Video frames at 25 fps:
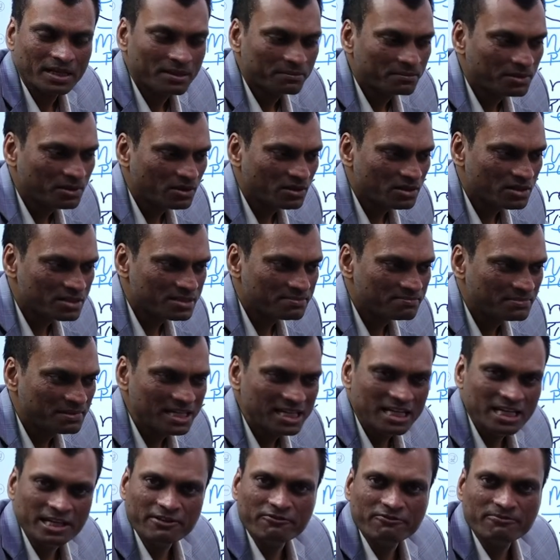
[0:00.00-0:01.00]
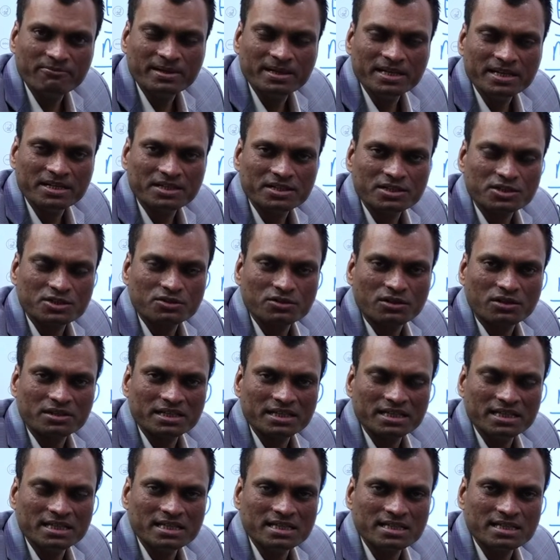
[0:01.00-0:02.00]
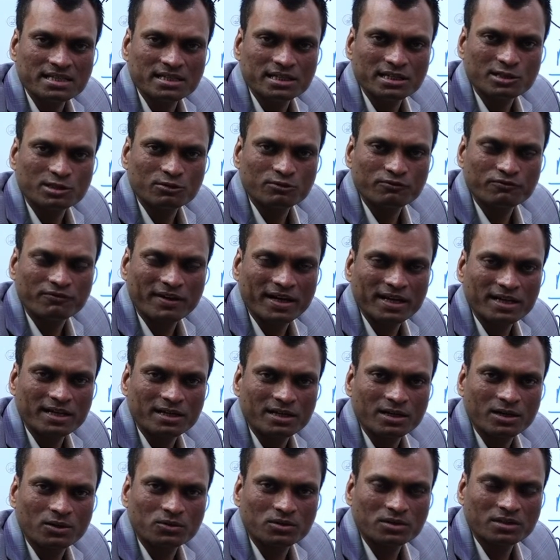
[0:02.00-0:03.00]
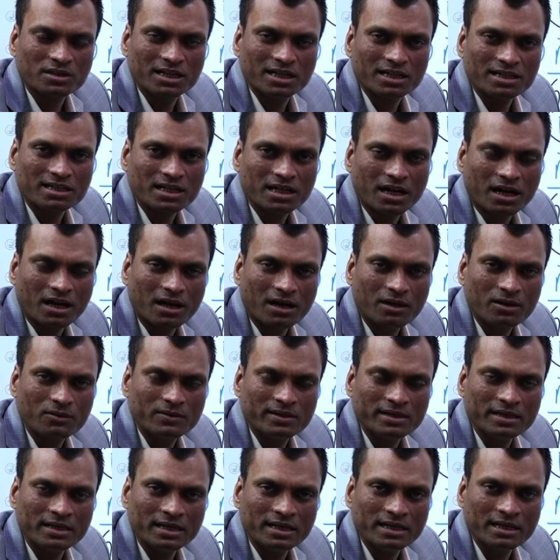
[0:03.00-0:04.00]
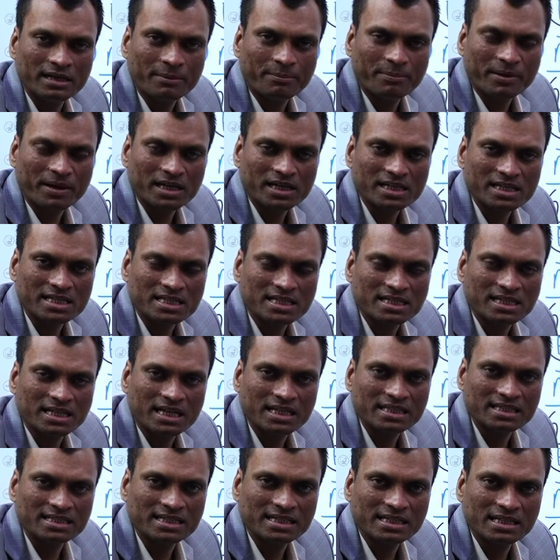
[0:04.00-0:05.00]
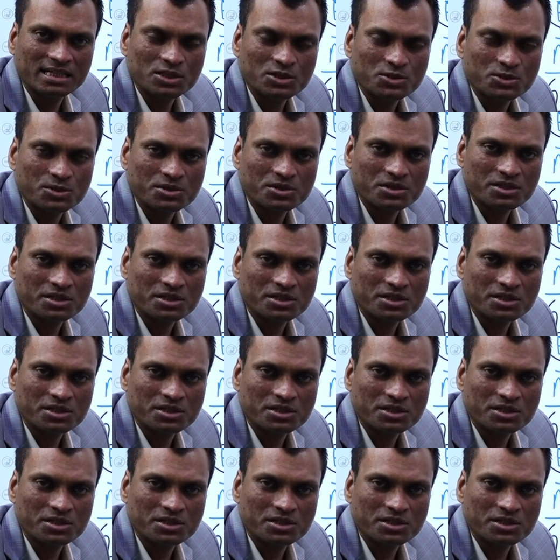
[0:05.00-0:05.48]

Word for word: because believe me, it is not easier to find out that how India-Pakistan relations